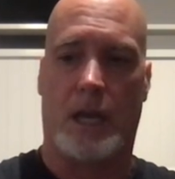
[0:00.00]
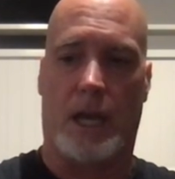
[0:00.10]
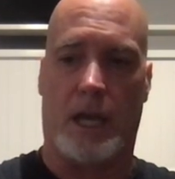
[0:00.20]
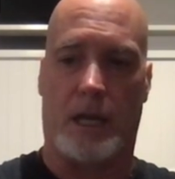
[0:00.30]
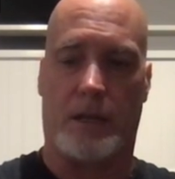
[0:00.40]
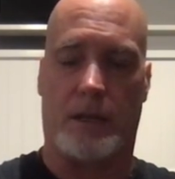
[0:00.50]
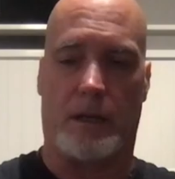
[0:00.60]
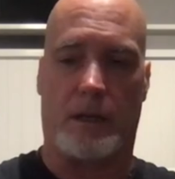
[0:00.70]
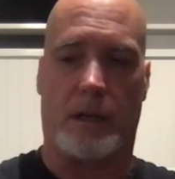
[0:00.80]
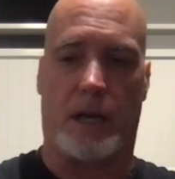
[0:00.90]
and
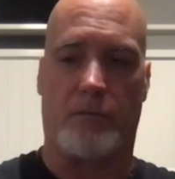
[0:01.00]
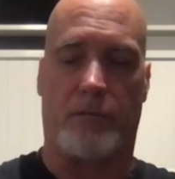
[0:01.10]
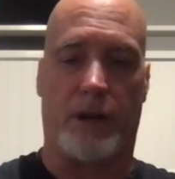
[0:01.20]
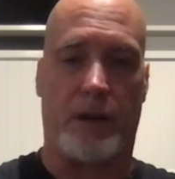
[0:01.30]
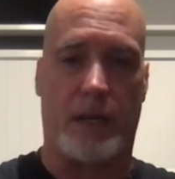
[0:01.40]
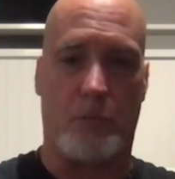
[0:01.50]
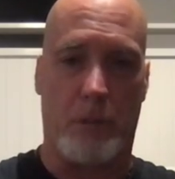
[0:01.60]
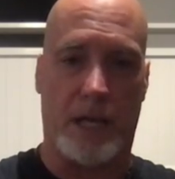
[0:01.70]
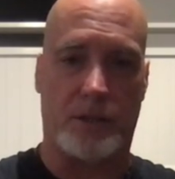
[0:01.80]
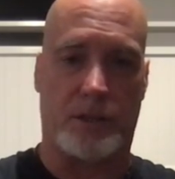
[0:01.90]
got very
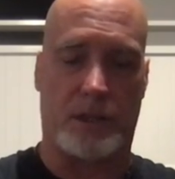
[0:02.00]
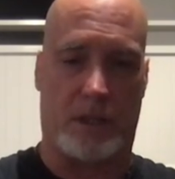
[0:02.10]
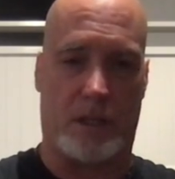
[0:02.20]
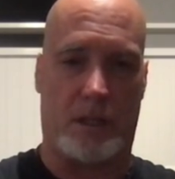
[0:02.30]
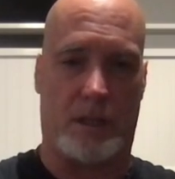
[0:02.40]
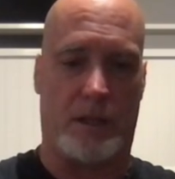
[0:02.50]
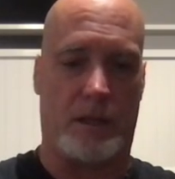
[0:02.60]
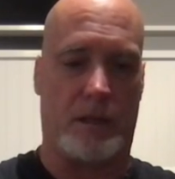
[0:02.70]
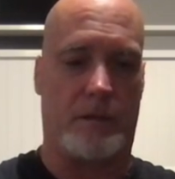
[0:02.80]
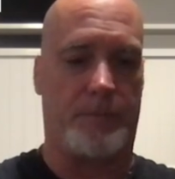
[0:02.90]
enmeshed in
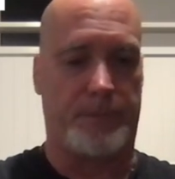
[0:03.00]
the